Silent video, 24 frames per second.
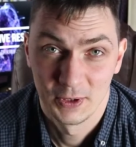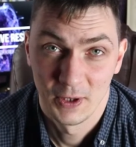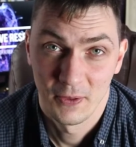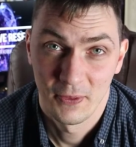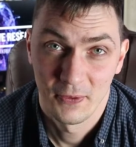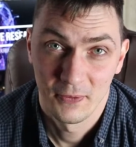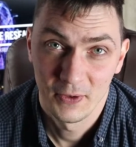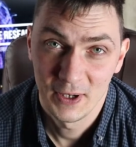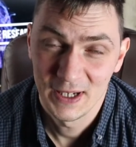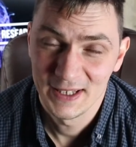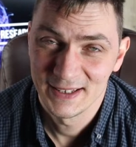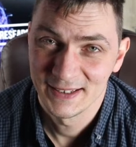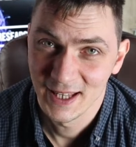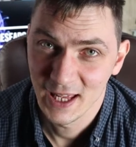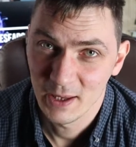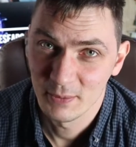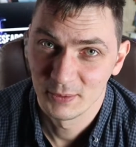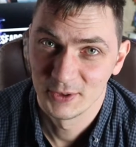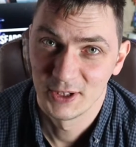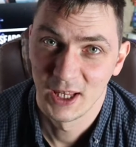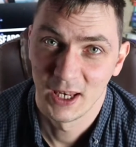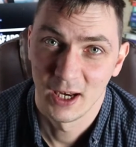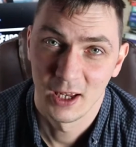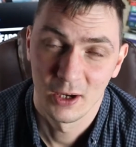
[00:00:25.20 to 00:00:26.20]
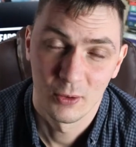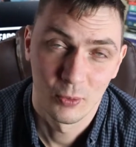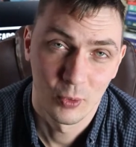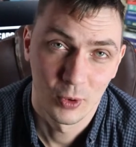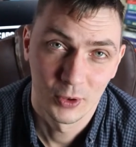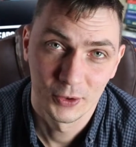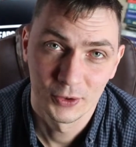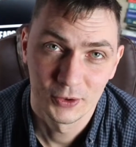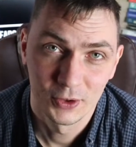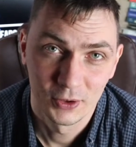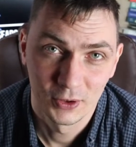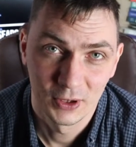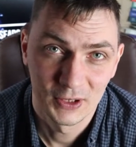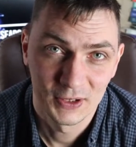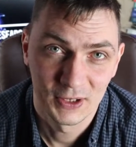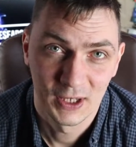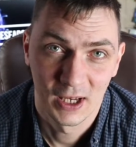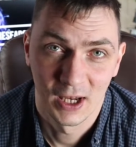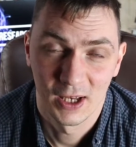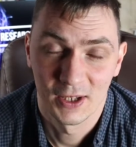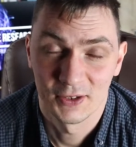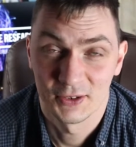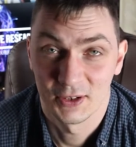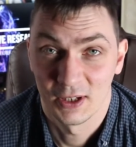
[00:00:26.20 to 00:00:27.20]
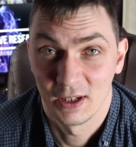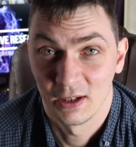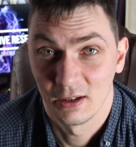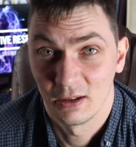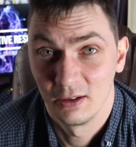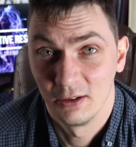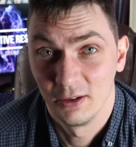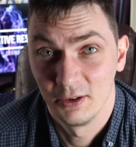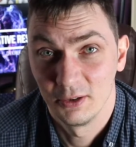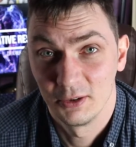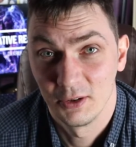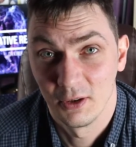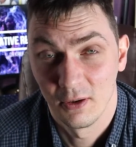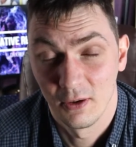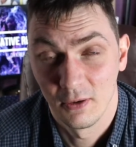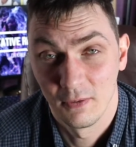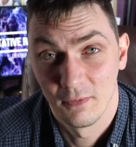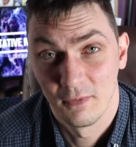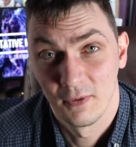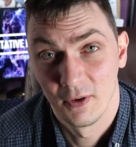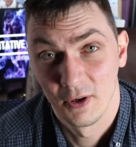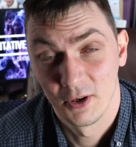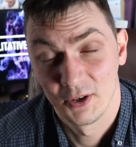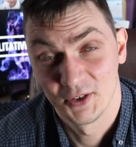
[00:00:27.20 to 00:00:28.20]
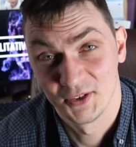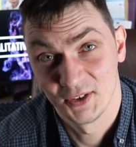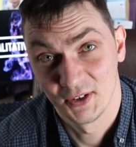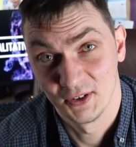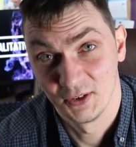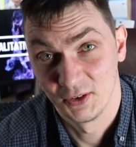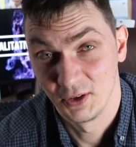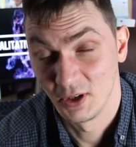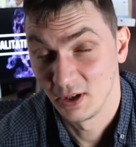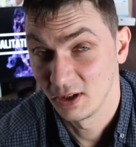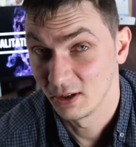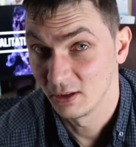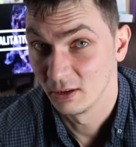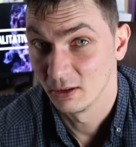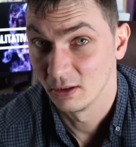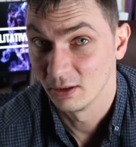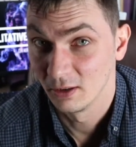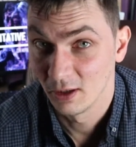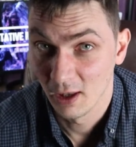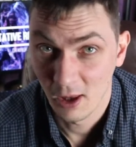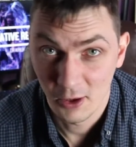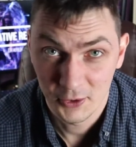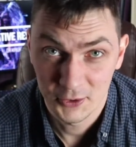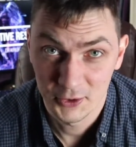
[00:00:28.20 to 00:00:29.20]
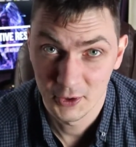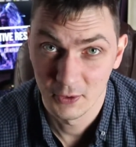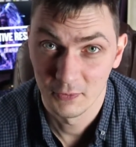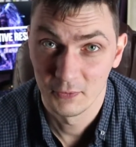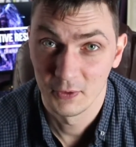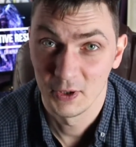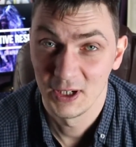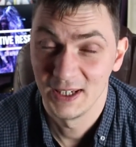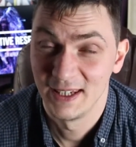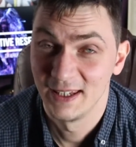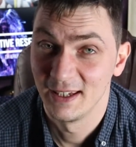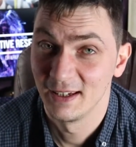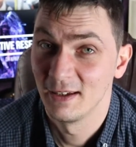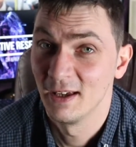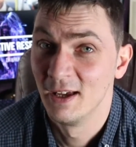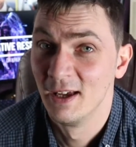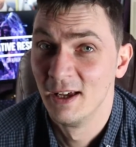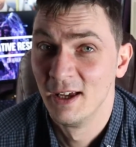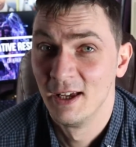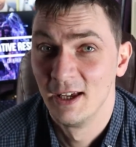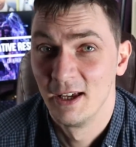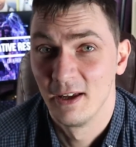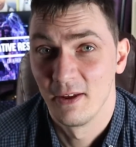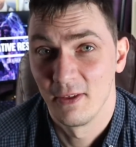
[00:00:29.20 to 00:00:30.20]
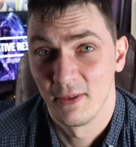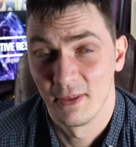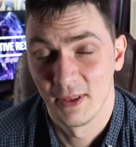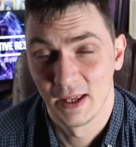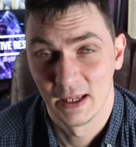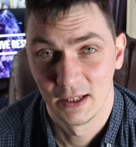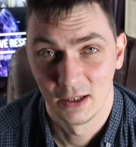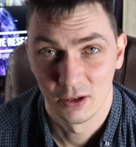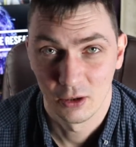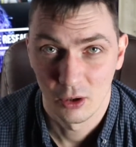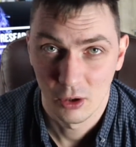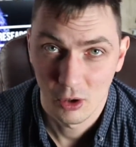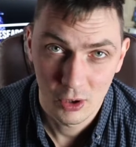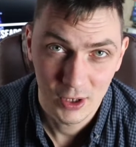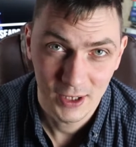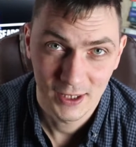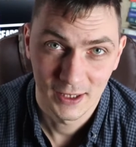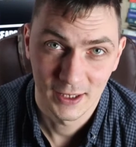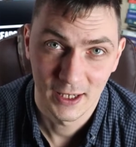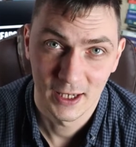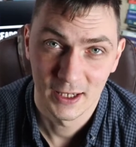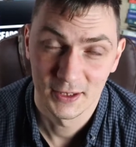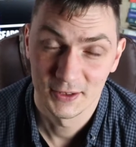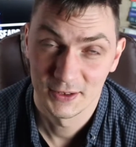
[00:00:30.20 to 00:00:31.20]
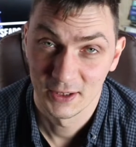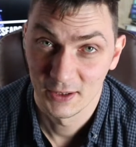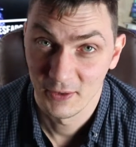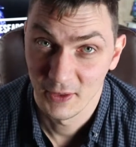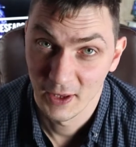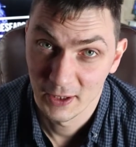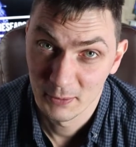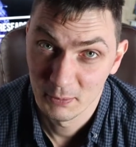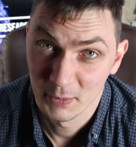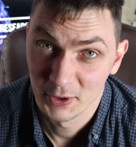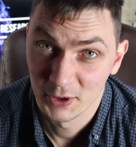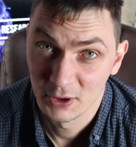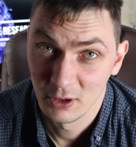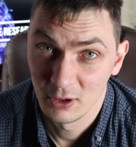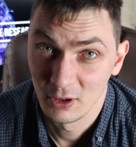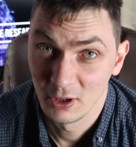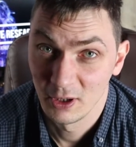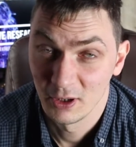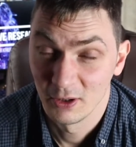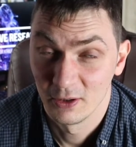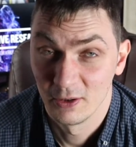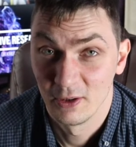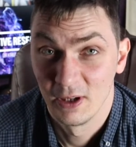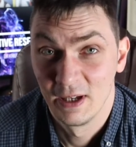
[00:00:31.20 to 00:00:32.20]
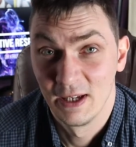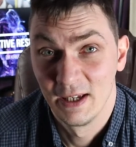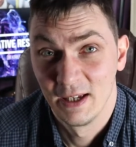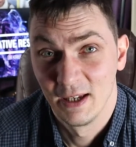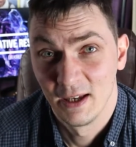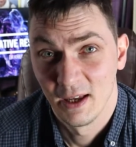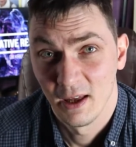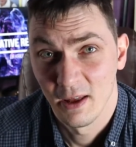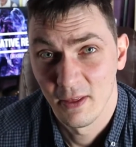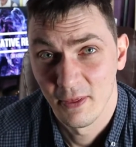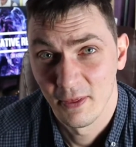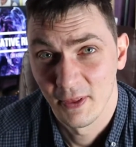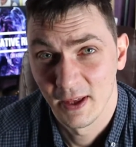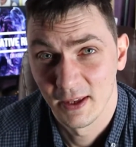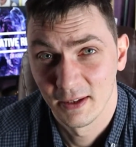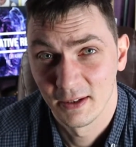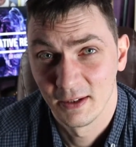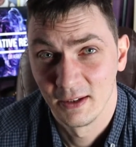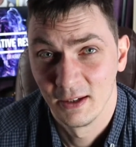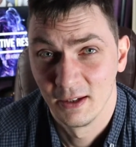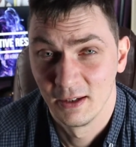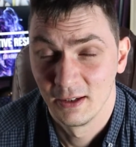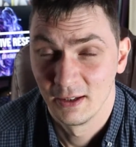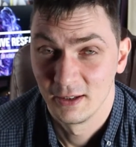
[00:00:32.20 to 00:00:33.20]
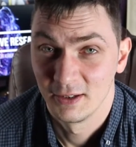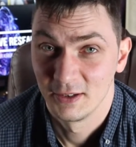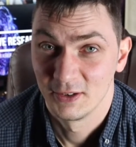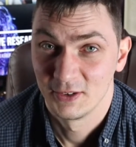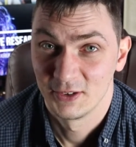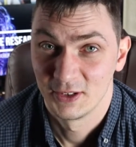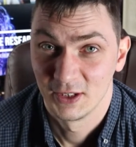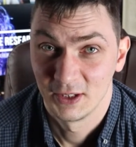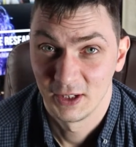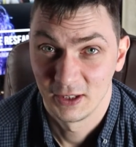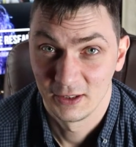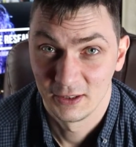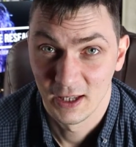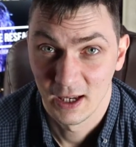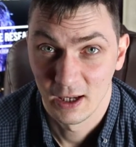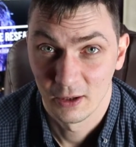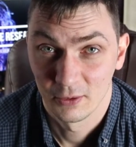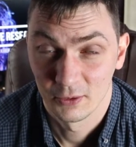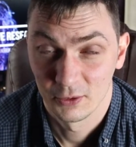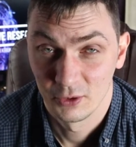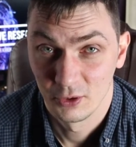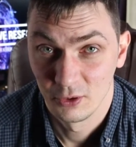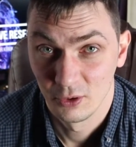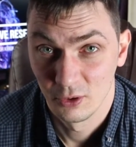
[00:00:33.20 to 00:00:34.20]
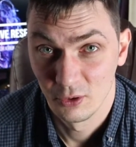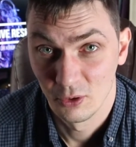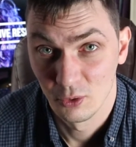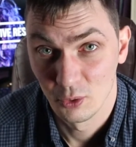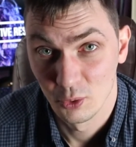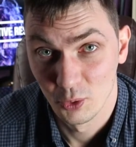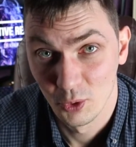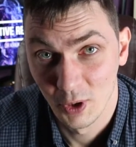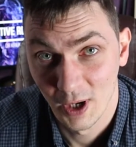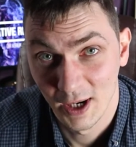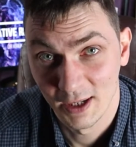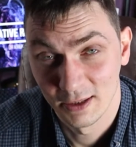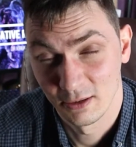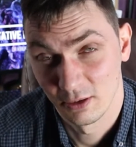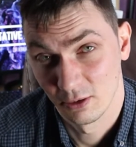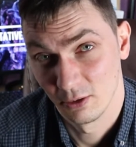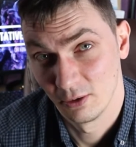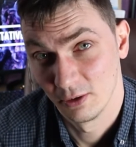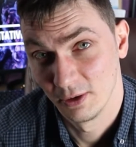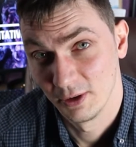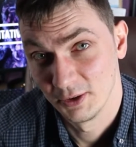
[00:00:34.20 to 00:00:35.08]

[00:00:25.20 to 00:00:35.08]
the three steps that I want to discuss include uh, first doing lots of reading, then organizing that material, and then sitting down to write your